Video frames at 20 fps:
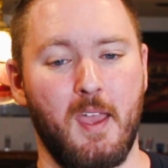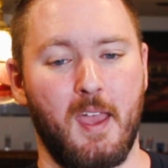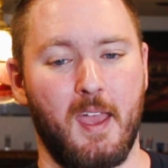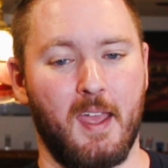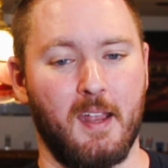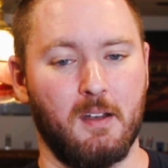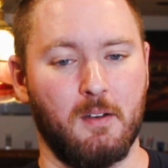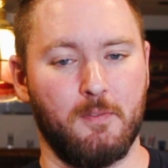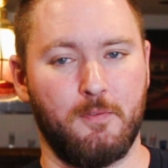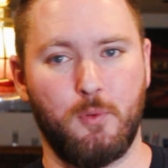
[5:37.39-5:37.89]

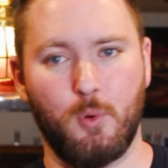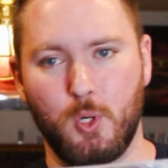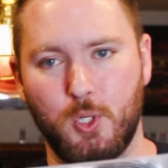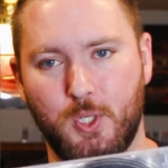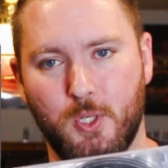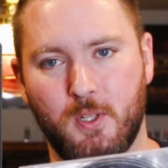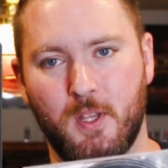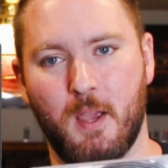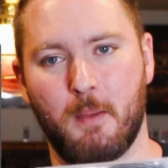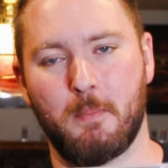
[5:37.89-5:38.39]
and
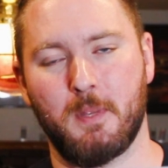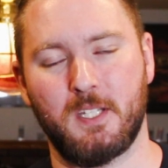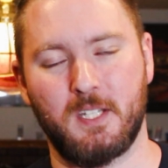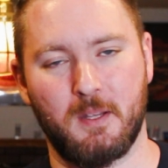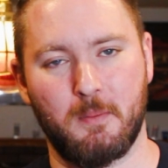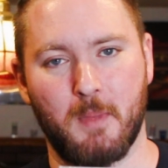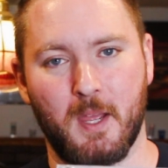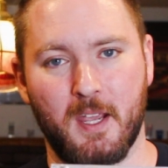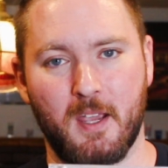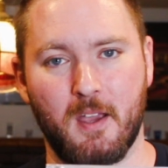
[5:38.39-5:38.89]
unfortunately I'm
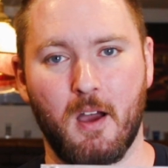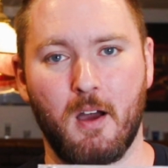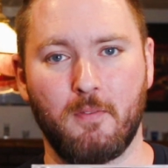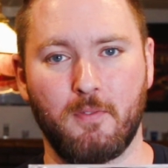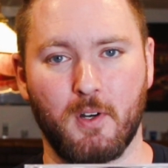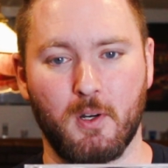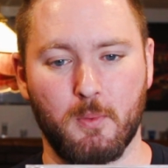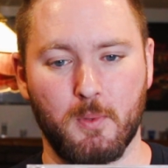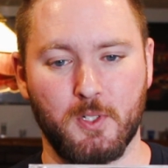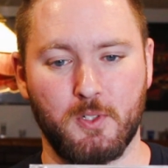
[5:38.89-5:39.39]
missing my
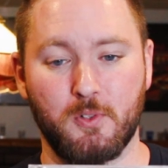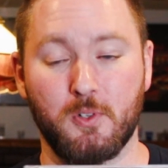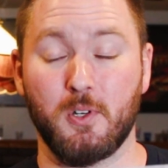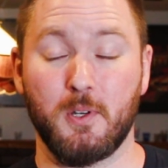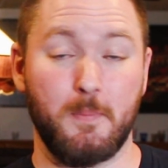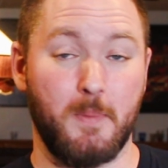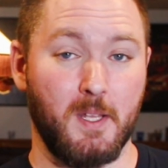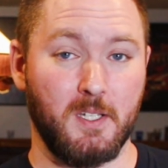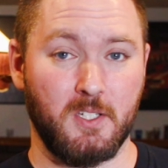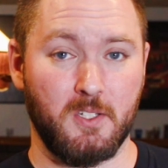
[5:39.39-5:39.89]
cover, which really
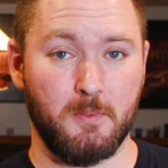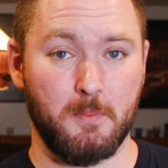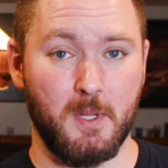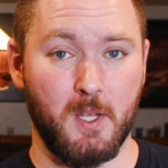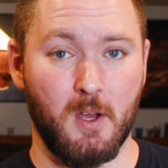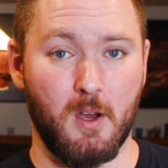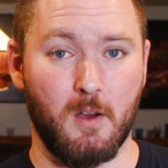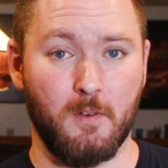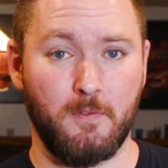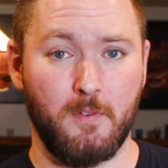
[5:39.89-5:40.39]
pisses me
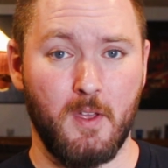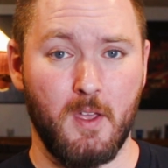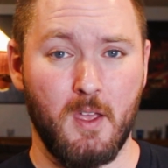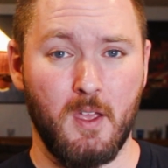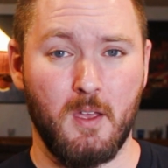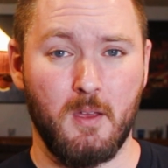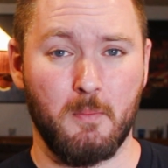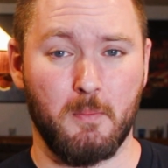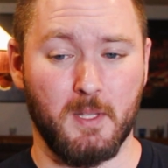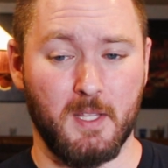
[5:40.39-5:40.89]
off.
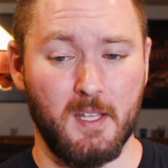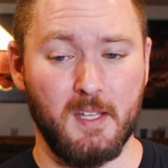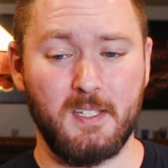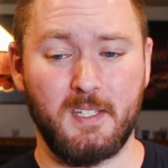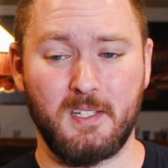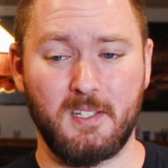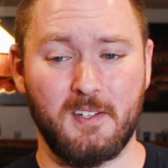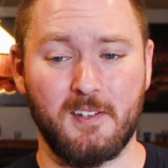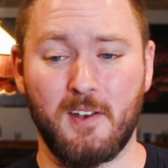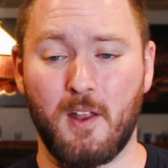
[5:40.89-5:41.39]
But this
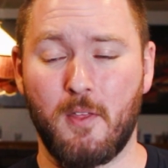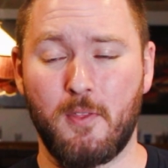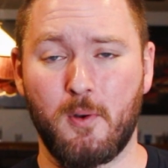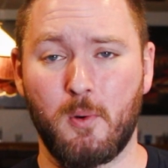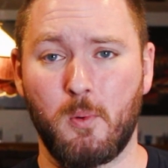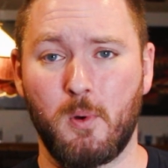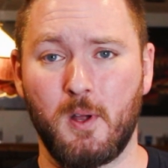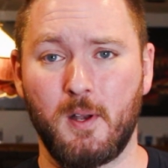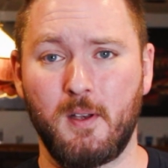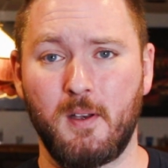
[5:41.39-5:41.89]
is another
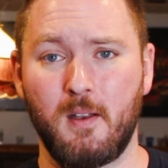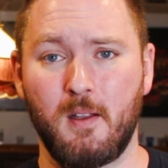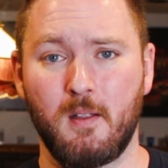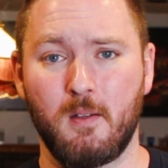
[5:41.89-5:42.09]
one.